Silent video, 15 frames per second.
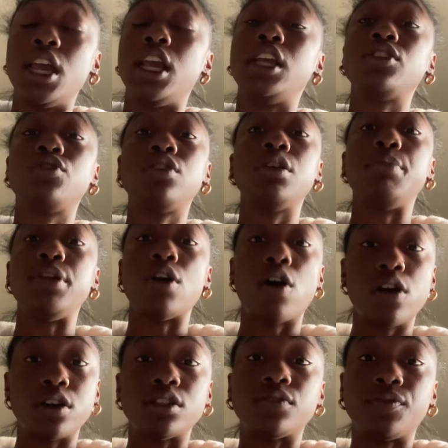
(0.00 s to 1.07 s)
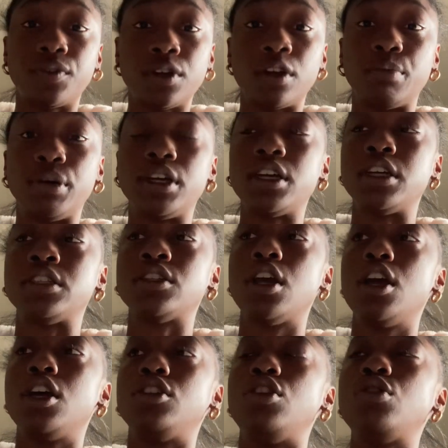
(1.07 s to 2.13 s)
It's gonna be hard as fuck, because
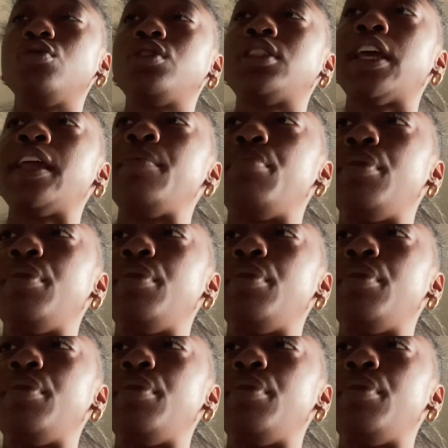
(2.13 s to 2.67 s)
those same